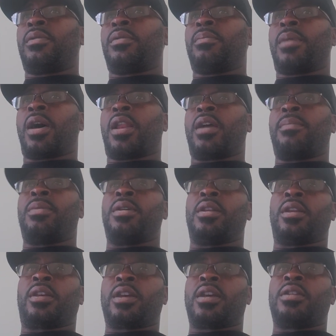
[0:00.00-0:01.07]
By that being the
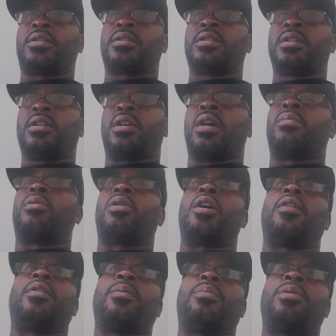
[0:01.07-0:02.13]
case, I'm gonna
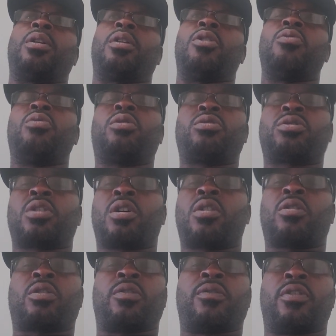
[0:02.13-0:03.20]
have to put a new stall
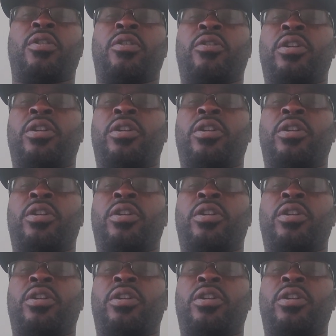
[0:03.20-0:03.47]
converter